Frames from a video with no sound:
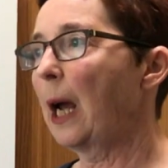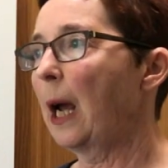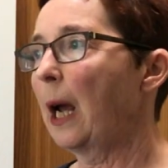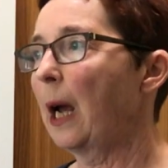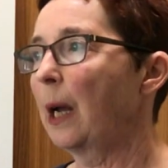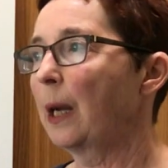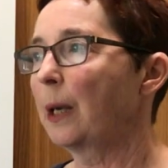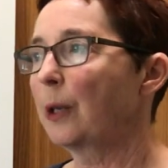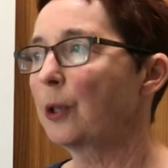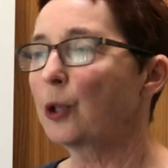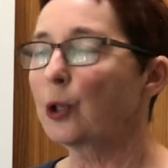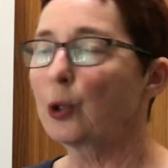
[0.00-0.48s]

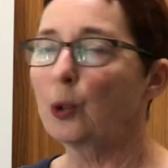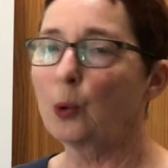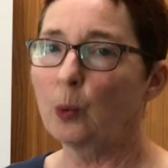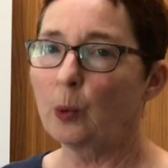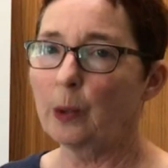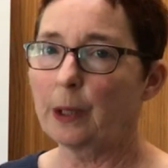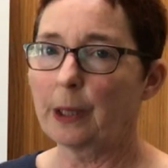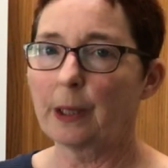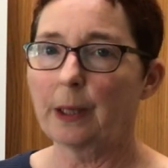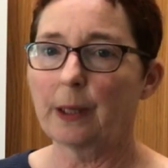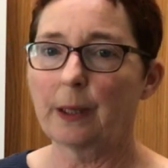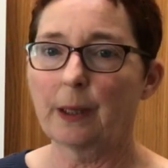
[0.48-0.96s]
and cool
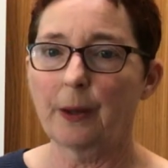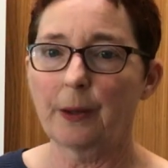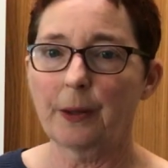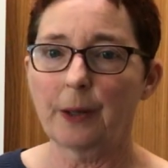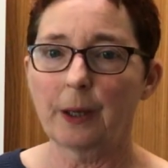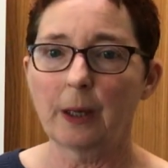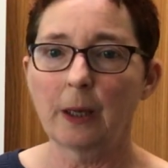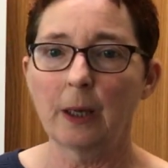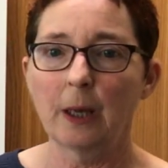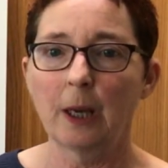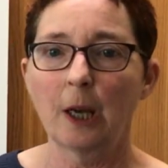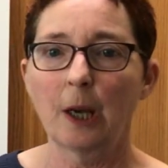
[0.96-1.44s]
in
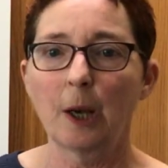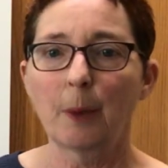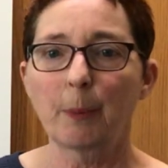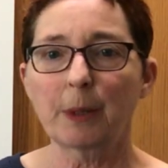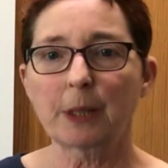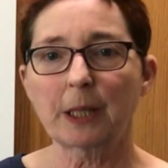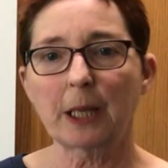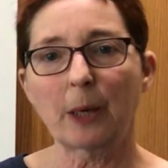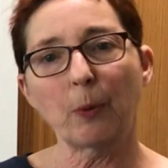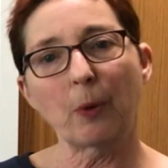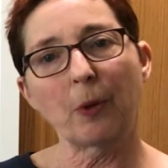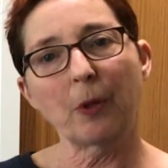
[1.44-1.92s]
another,
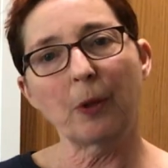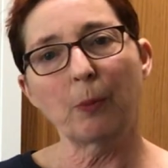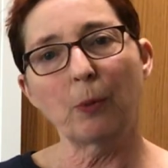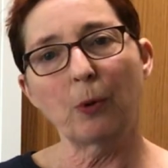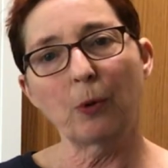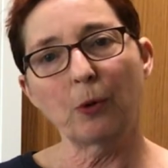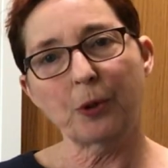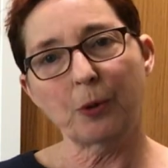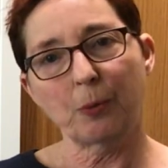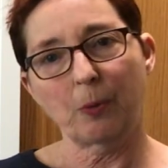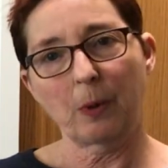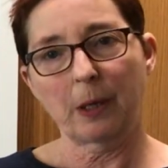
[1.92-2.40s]
but I want them
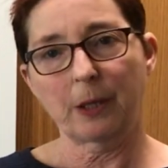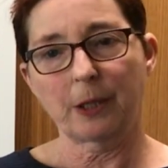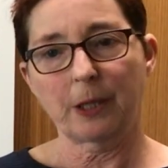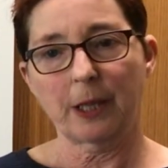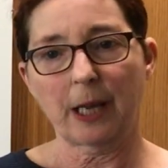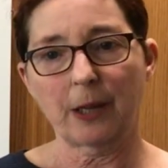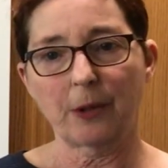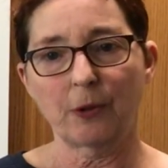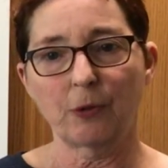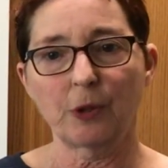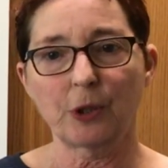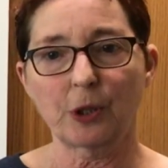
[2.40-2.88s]
all to work
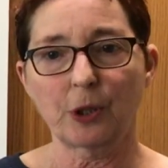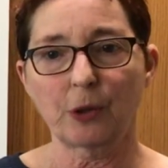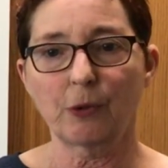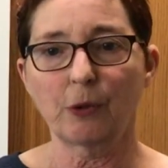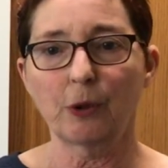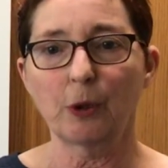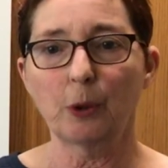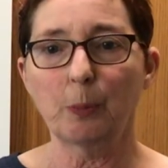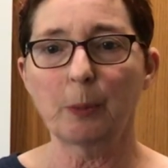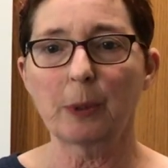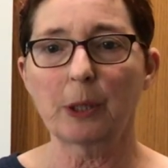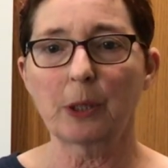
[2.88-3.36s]
together as a
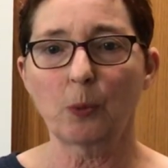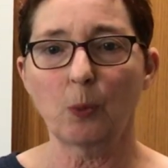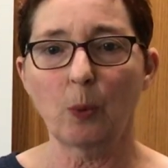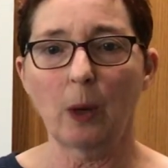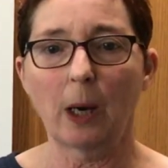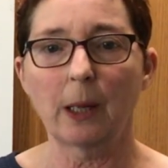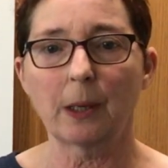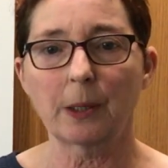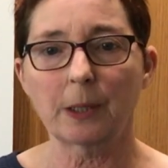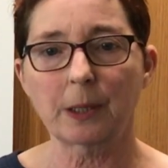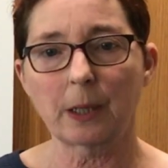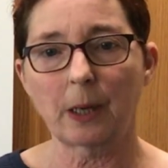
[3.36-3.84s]
group as
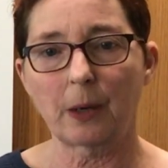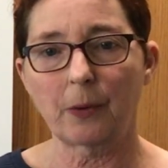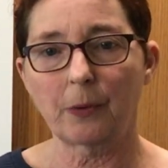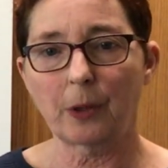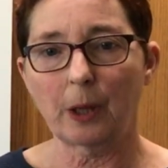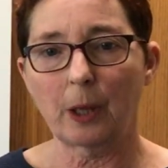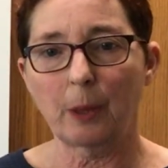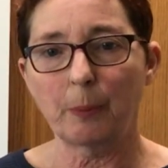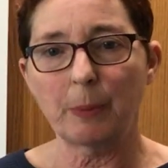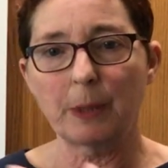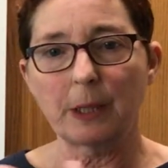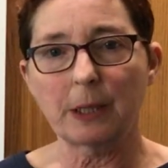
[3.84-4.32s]
well, so
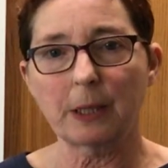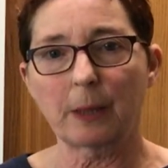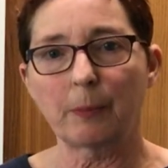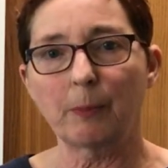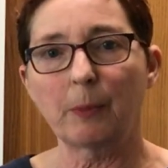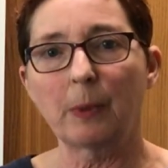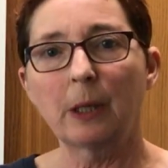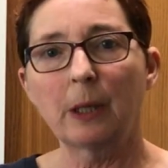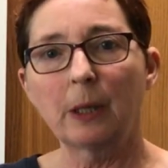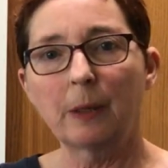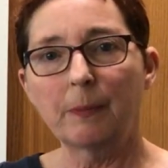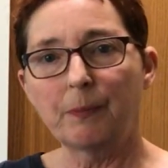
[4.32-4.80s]
there'll be some
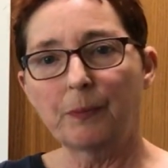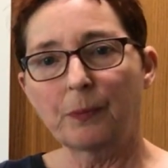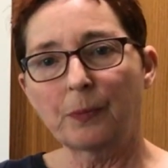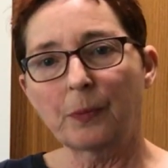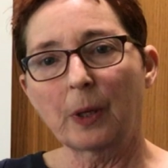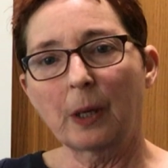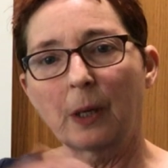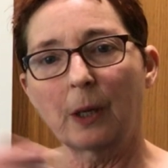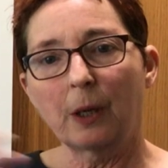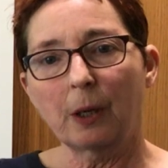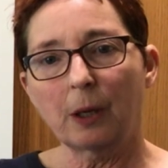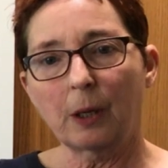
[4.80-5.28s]

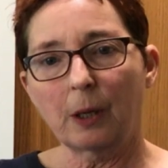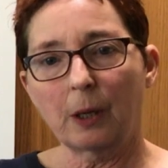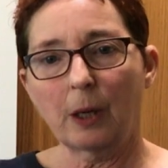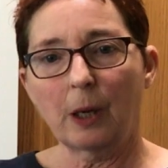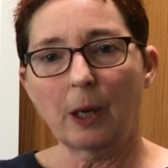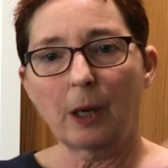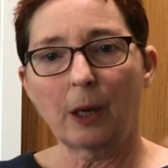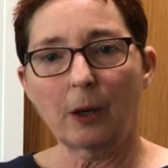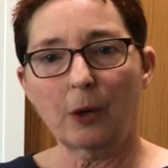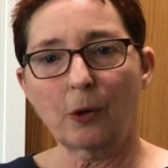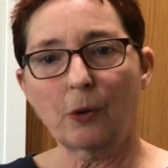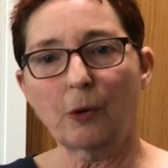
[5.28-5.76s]

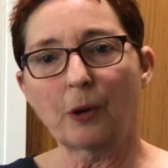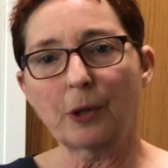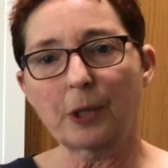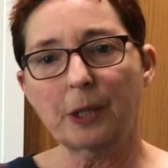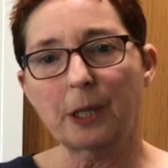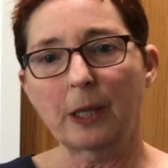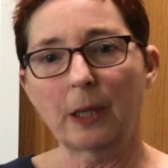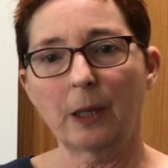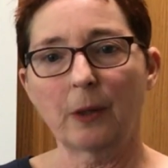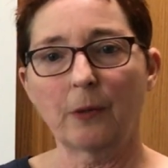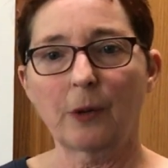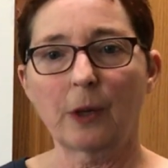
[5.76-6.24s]

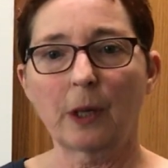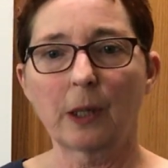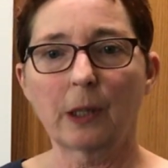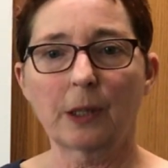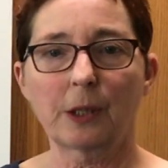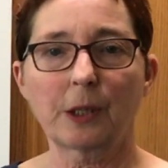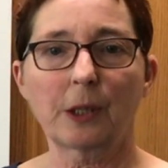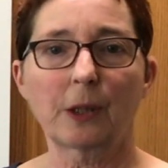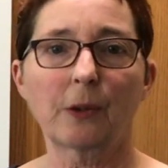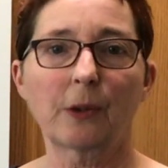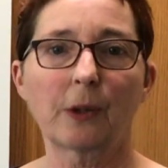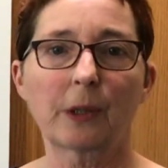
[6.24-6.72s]
crossing of
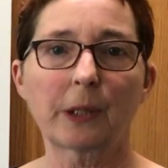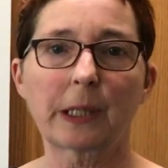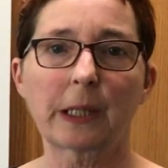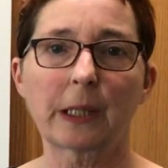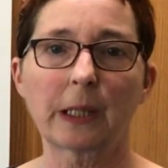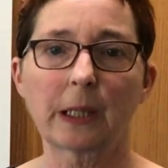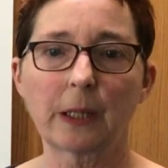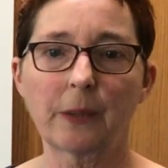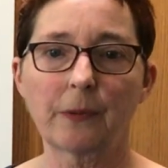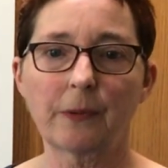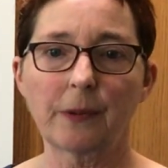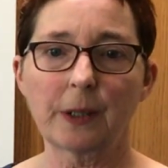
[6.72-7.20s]
colours across
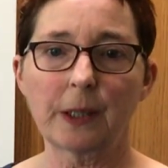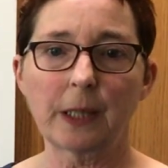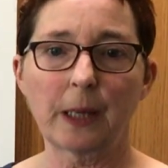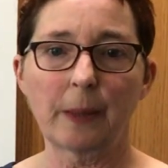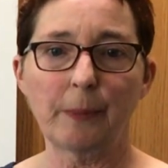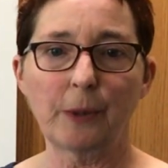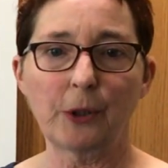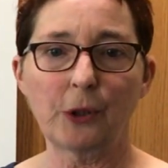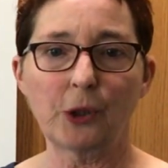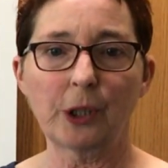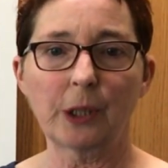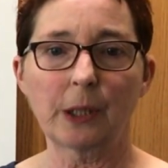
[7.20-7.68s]
the different
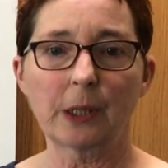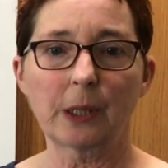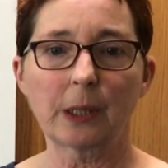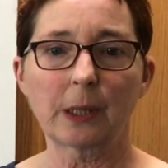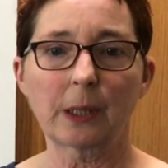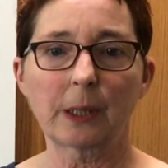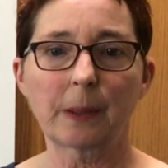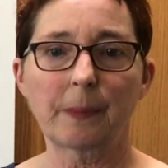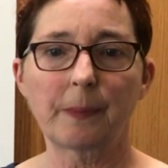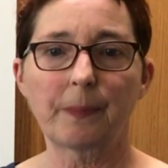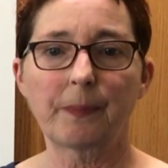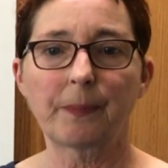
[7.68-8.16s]
images.